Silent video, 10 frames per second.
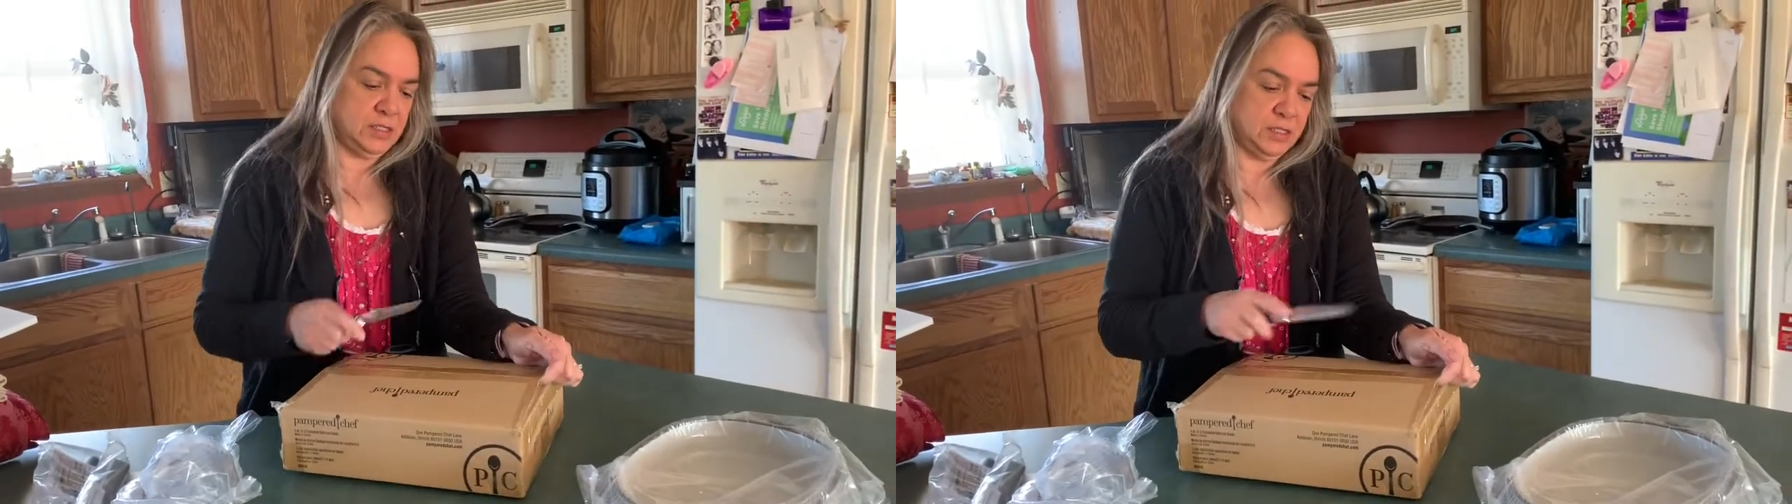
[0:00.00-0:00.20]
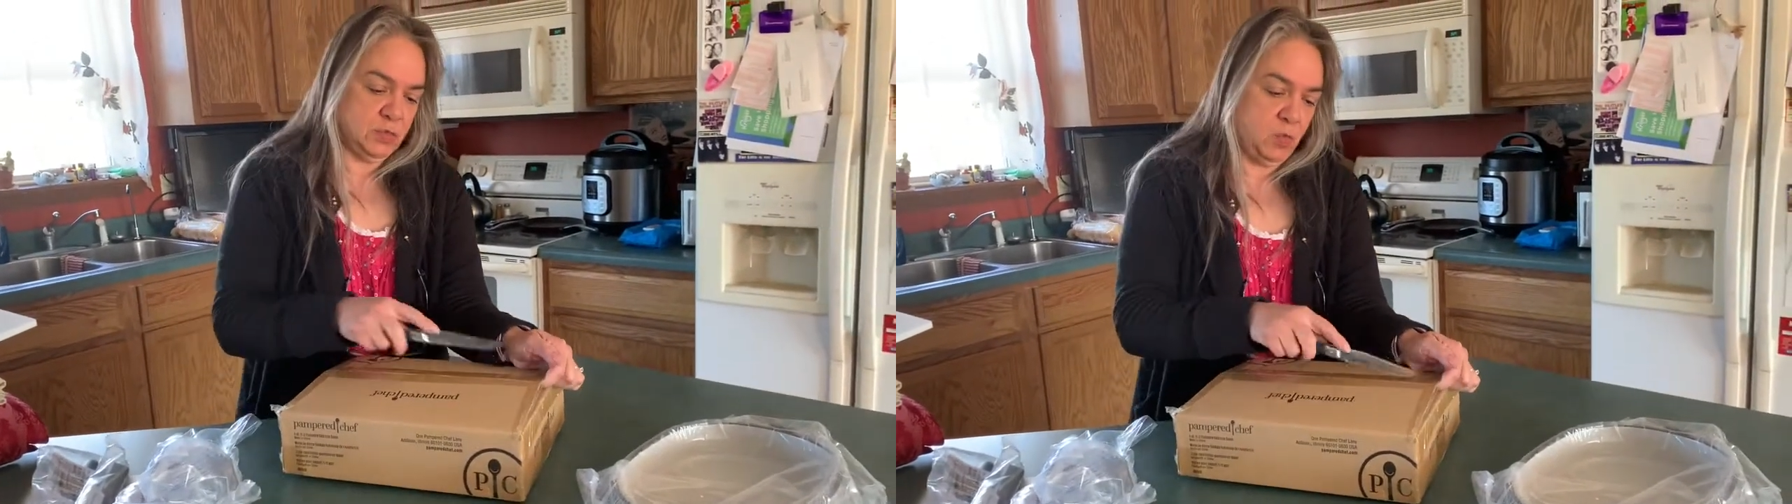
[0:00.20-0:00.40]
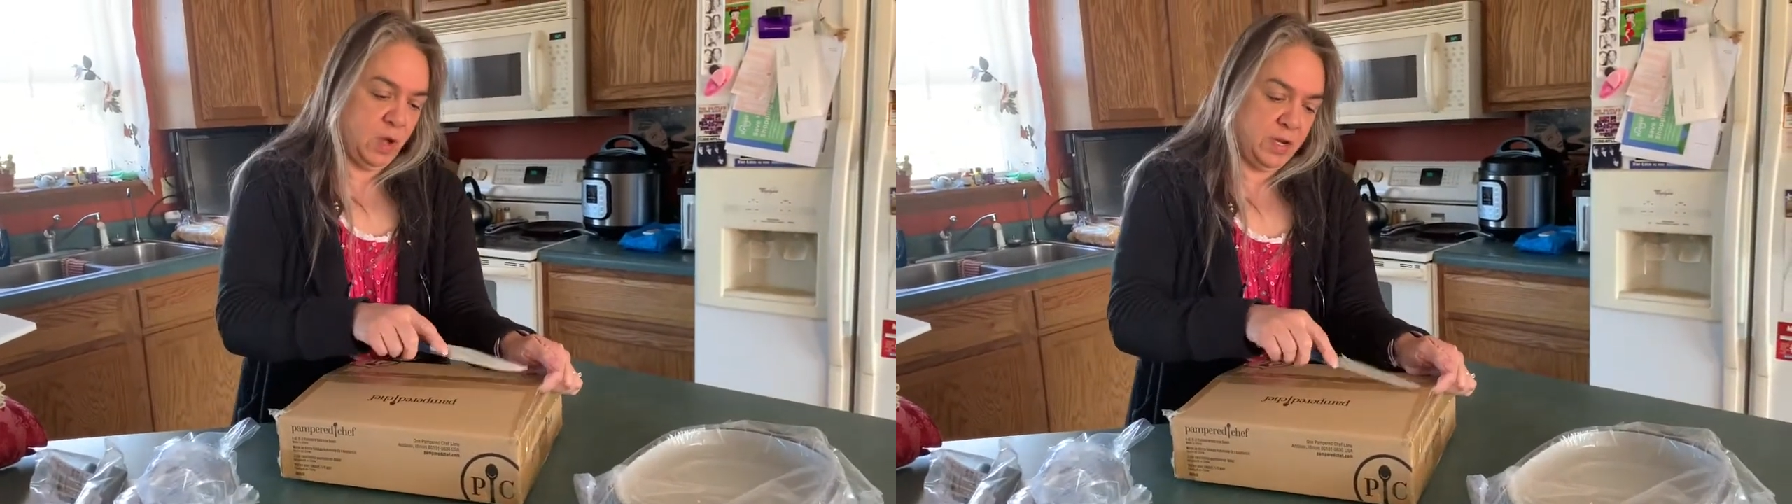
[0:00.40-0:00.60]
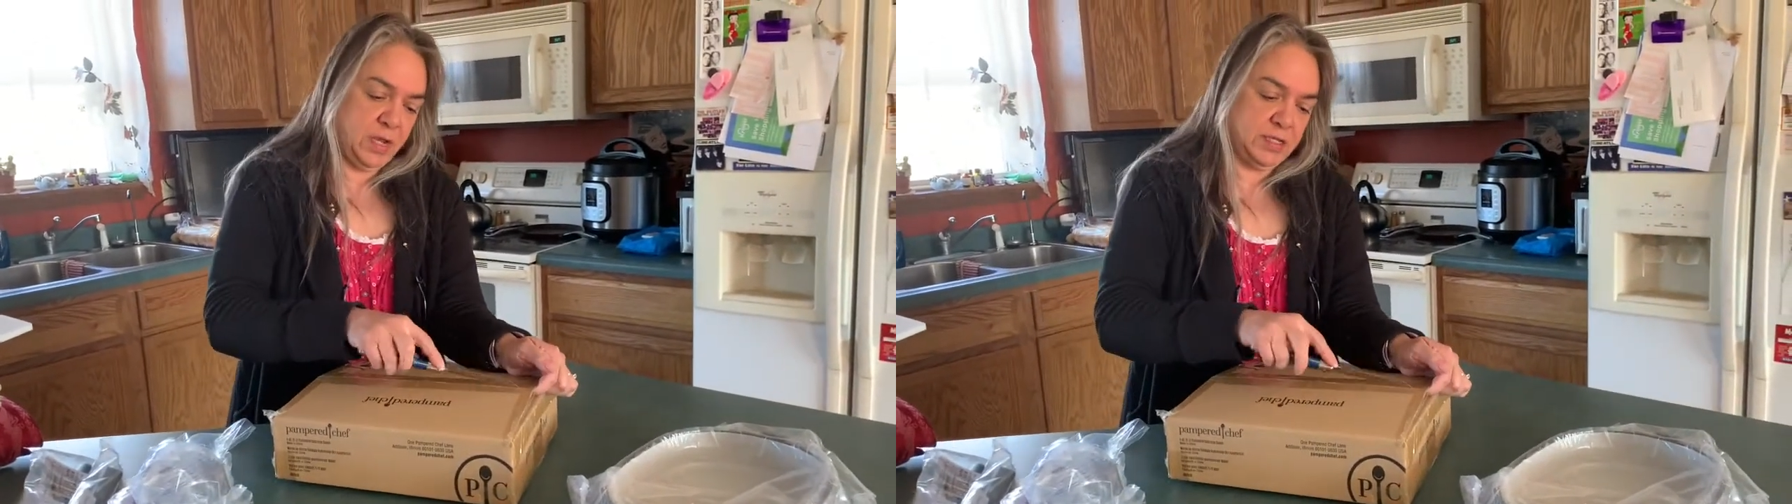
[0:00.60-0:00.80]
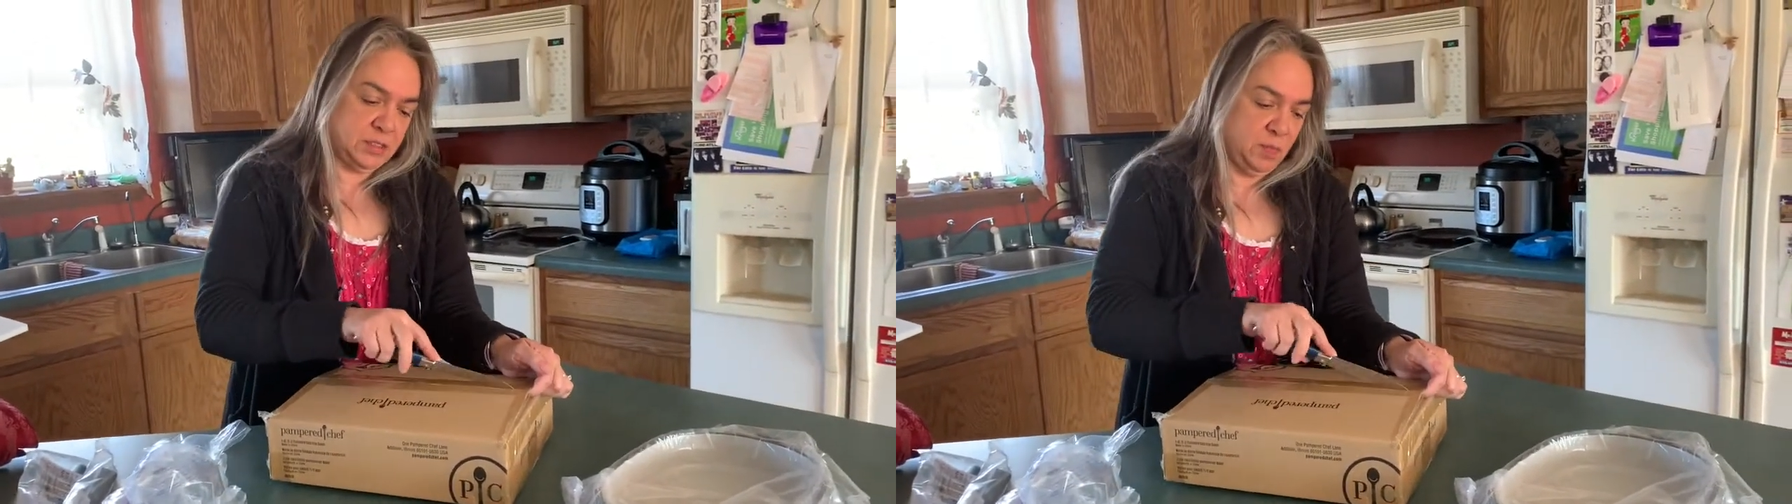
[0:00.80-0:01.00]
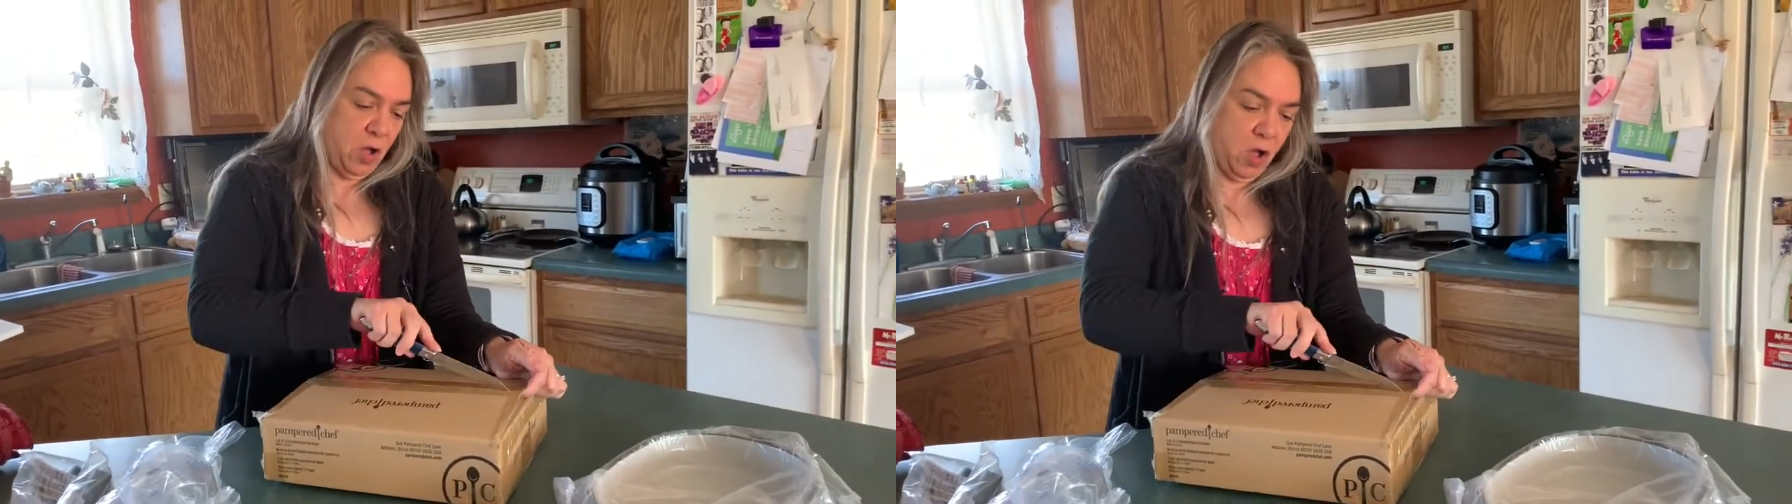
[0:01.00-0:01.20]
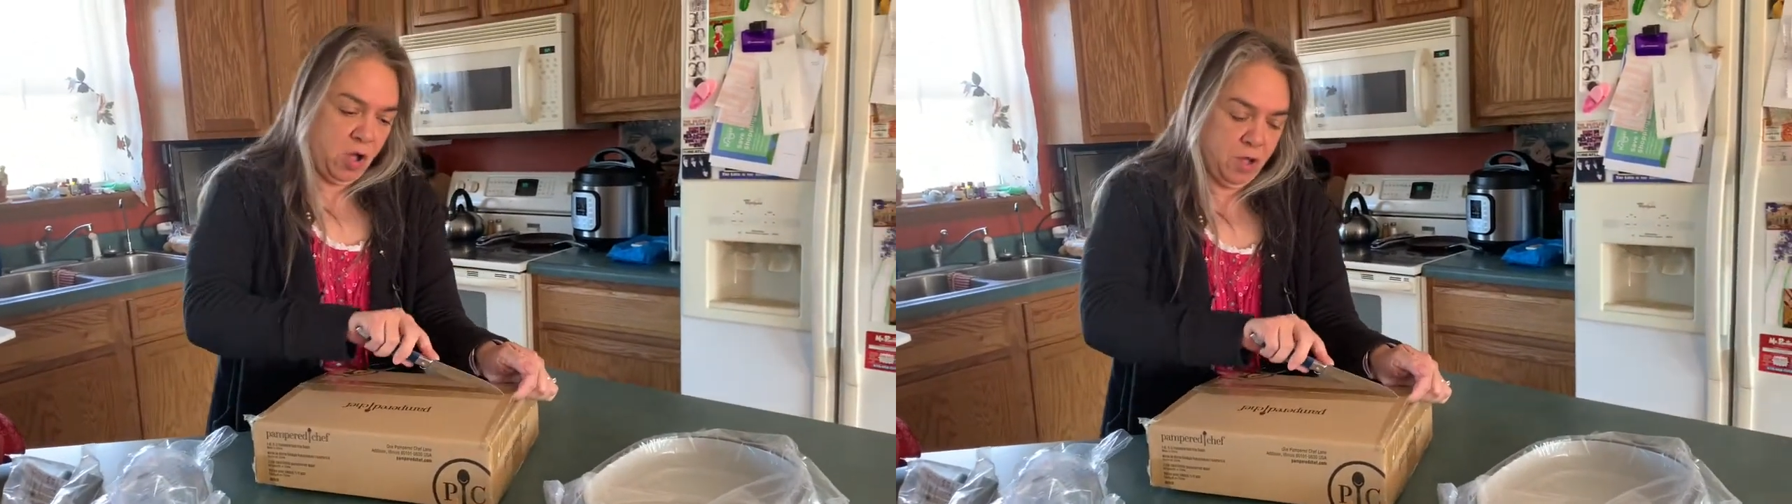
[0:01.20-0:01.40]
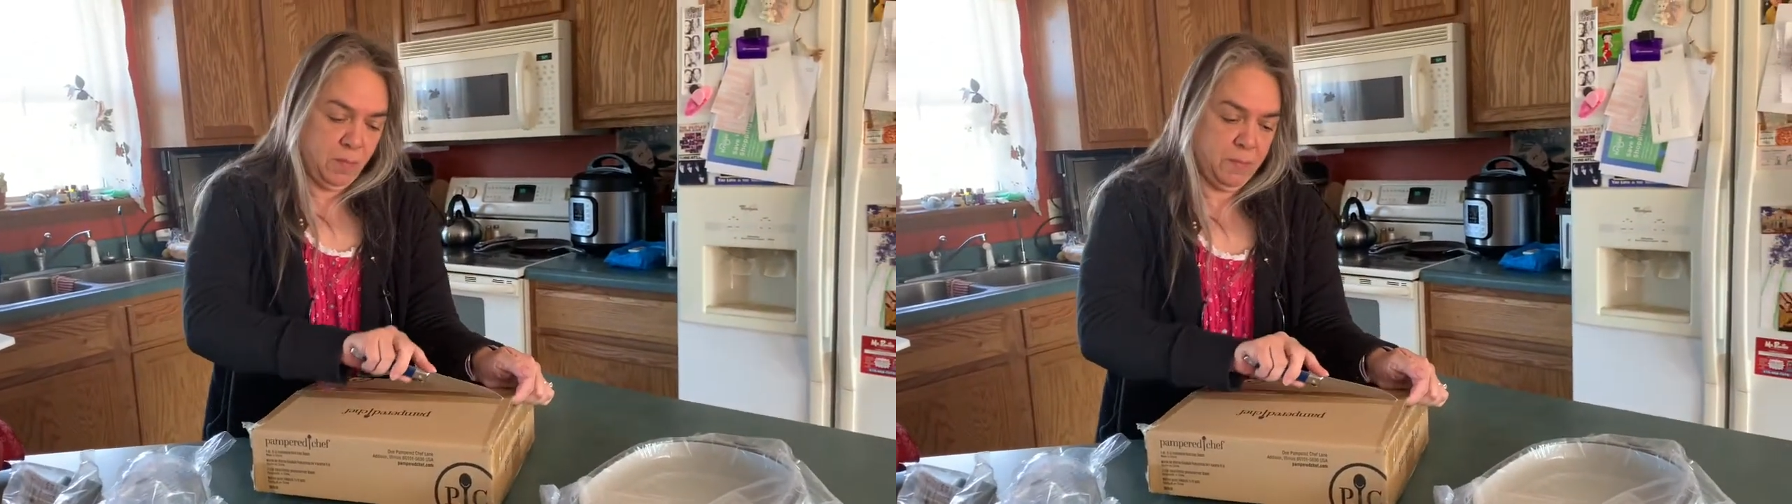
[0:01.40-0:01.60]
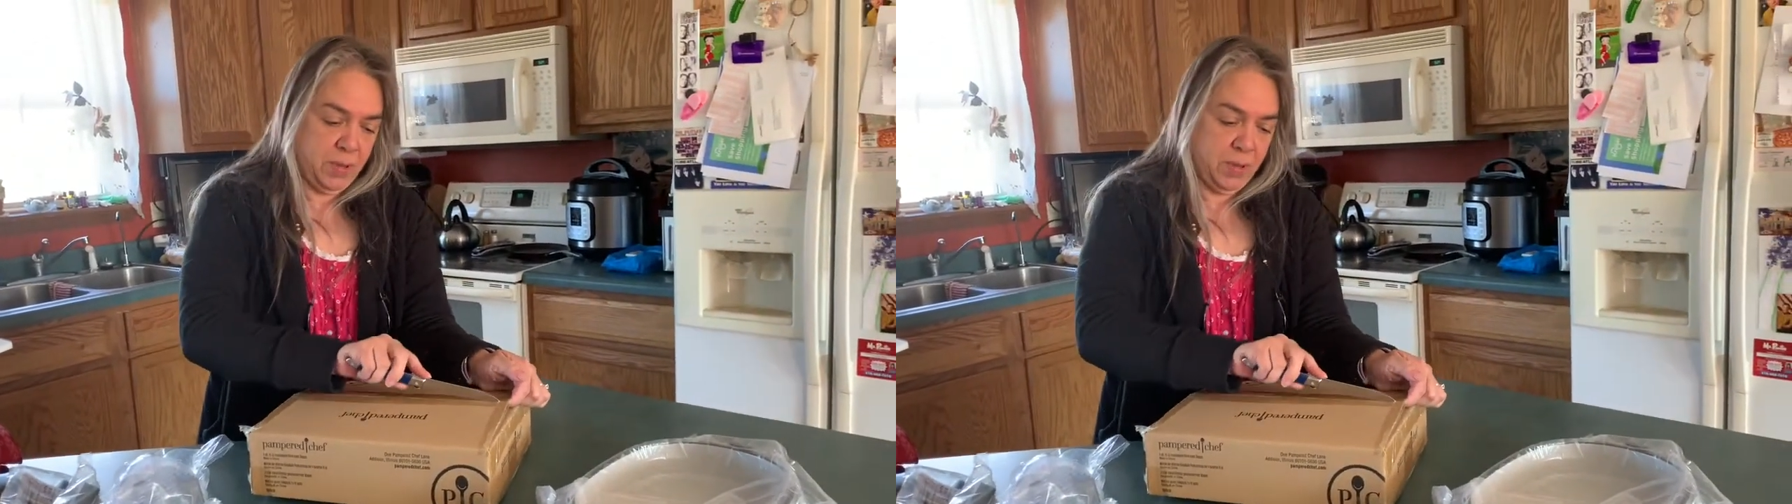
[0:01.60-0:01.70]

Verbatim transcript: just want a small